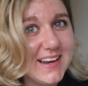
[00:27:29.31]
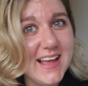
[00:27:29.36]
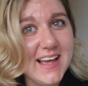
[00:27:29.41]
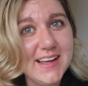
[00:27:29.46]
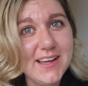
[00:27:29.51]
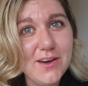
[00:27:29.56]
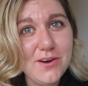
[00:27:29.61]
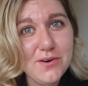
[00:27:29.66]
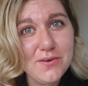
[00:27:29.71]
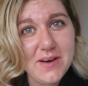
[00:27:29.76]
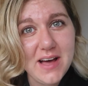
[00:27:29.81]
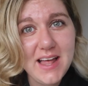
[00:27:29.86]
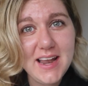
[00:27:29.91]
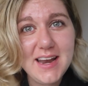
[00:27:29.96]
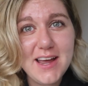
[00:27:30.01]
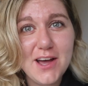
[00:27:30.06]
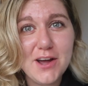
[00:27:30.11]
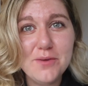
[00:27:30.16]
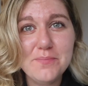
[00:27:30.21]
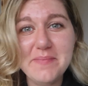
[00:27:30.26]
Like, oh
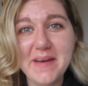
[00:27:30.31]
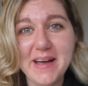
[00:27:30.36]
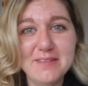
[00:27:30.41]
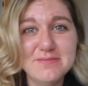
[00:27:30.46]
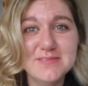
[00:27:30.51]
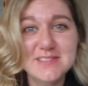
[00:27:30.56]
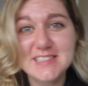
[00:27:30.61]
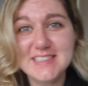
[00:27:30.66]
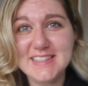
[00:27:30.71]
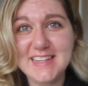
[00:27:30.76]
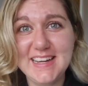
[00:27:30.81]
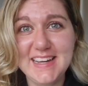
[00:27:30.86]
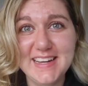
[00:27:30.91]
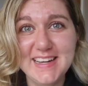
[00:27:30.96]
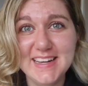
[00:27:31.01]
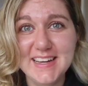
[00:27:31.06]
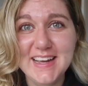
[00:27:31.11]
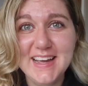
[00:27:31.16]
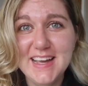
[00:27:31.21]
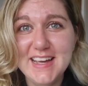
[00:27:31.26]
hello,
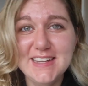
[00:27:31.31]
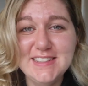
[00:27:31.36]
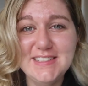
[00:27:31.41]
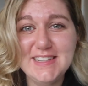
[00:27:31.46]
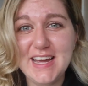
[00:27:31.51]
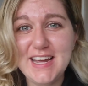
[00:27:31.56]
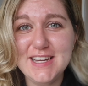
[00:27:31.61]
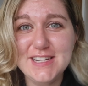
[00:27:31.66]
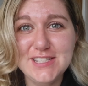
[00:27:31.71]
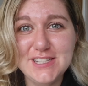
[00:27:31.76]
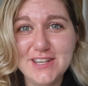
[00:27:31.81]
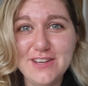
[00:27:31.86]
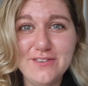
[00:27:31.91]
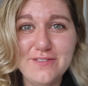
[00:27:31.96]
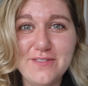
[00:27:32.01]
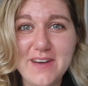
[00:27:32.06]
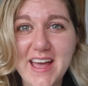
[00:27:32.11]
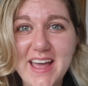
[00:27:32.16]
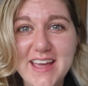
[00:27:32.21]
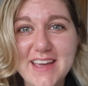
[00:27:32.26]
bouncy day 2
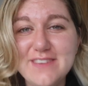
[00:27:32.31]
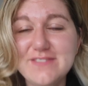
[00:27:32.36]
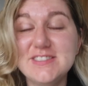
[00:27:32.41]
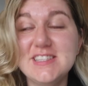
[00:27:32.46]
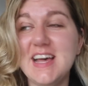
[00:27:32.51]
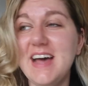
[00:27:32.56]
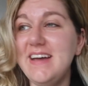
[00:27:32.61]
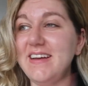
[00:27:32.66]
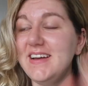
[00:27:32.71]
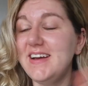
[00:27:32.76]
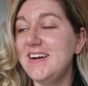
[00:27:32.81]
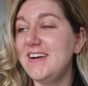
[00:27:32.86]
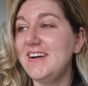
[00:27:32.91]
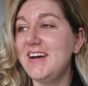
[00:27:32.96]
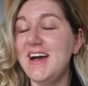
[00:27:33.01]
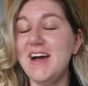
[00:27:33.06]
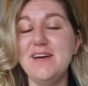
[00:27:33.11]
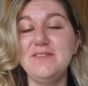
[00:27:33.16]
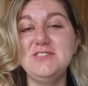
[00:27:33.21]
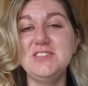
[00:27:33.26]
waves. Like,
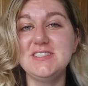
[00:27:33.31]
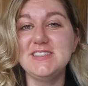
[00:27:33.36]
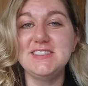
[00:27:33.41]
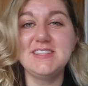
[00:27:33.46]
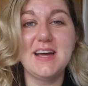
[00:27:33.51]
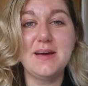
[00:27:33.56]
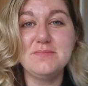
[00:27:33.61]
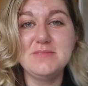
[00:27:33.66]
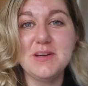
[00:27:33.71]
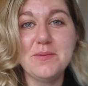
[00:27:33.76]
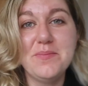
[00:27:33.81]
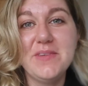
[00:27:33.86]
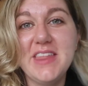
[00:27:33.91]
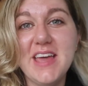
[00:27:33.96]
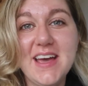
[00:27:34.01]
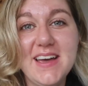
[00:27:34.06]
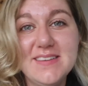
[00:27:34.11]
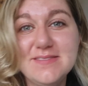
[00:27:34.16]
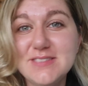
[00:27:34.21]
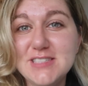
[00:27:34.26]
I'm done with
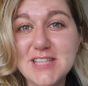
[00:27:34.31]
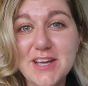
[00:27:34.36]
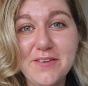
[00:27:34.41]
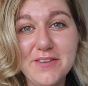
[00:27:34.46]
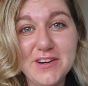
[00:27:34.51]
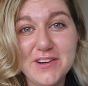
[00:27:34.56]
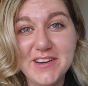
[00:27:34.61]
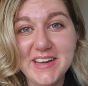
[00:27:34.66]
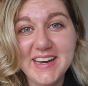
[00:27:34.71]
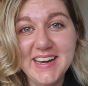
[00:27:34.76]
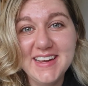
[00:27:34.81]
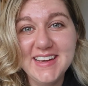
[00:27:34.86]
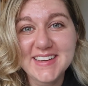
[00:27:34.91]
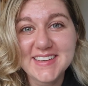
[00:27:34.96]
it. So annoying.